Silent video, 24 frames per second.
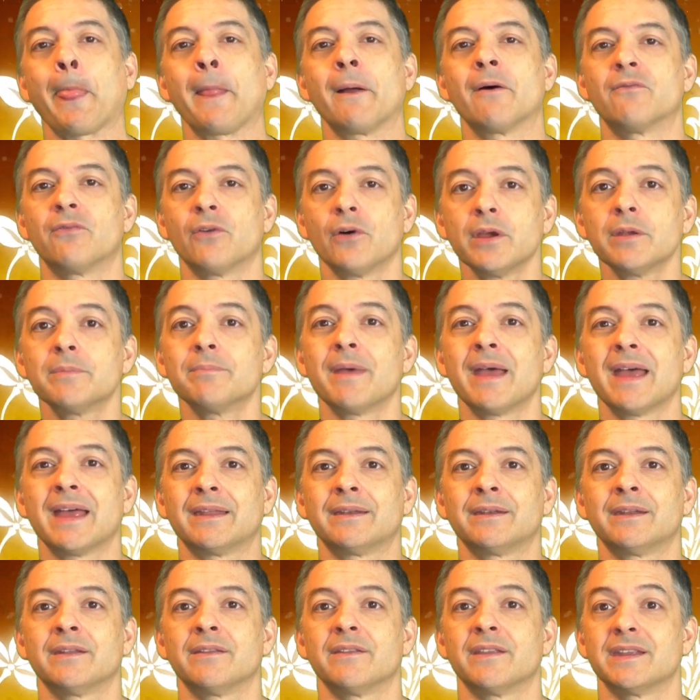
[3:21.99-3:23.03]
avoid
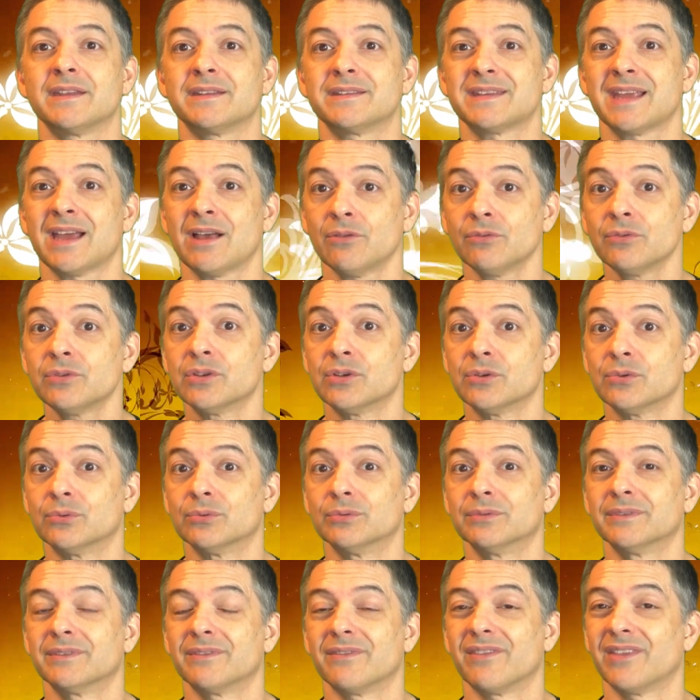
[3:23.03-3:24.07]
men that tell
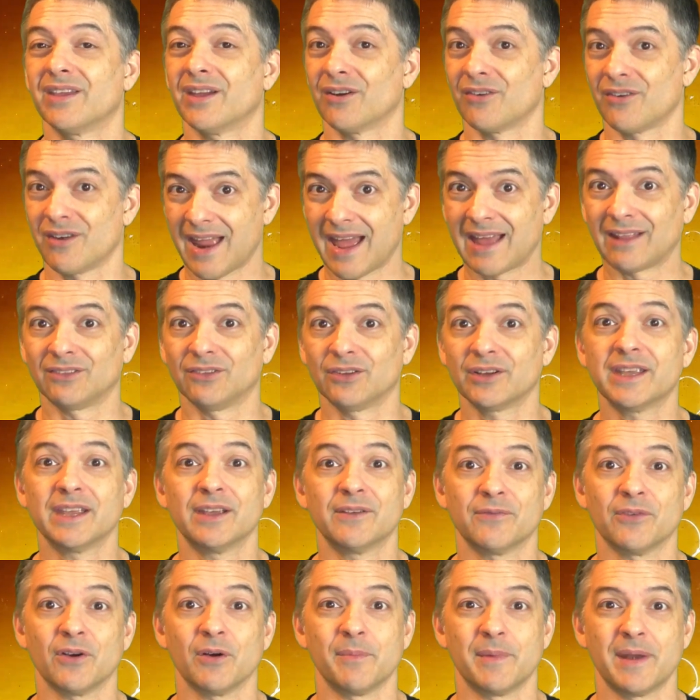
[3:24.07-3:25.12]
you they're not
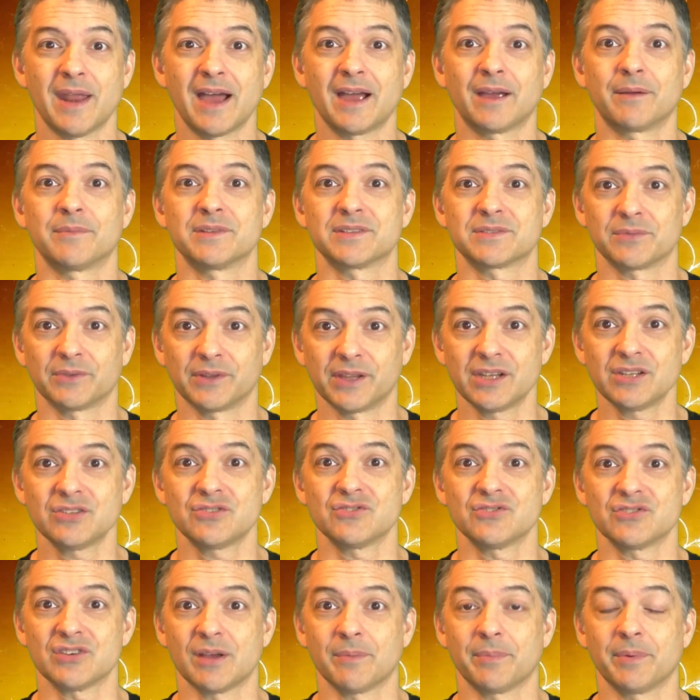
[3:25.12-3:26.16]
looking for a monogamous
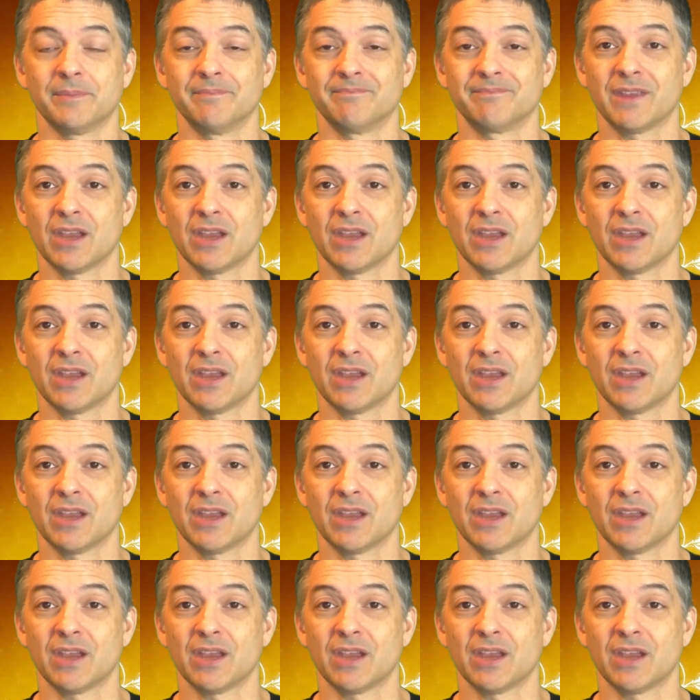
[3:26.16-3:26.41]
relationship.